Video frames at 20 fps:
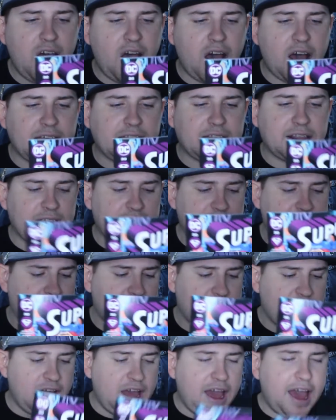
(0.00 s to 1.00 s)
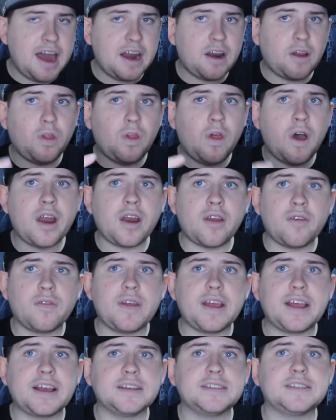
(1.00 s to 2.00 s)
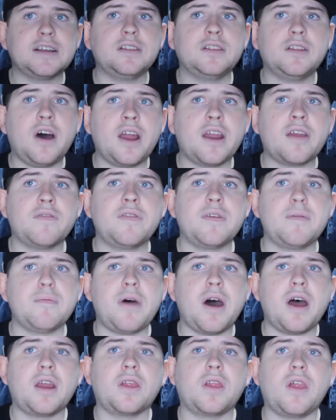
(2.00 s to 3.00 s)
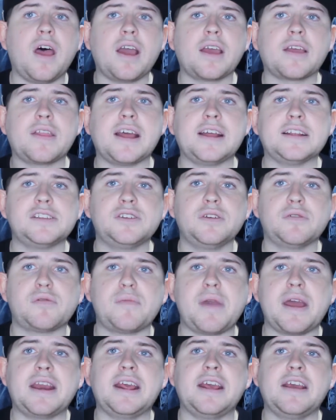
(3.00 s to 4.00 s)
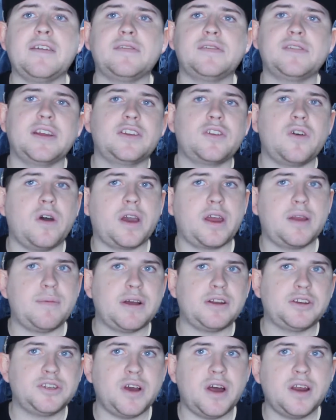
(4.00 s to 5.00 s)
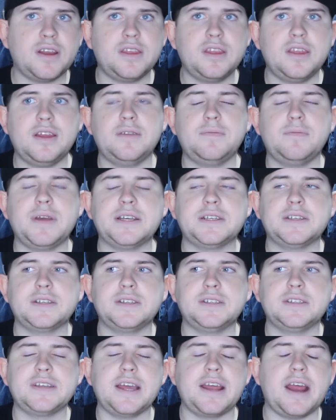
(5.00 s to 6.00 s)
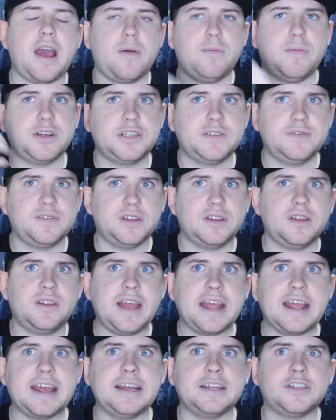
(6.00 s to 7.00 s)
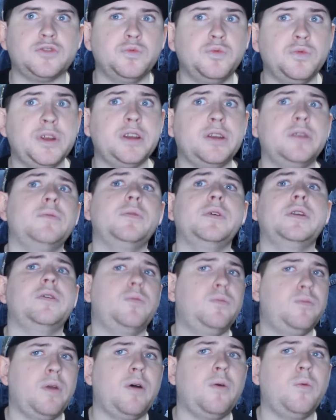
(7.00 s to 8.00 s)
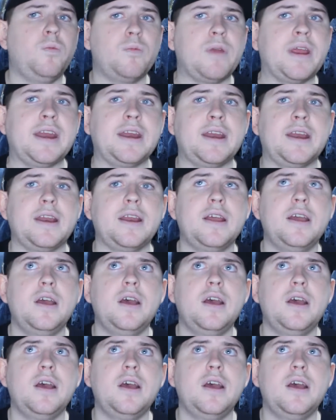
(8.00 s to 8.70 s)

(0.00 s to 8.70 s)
I think. And a lot of, like, because a lot of the monologue that Superman gives, like, talking about Jonathan, basically saying how much of like, it's really well written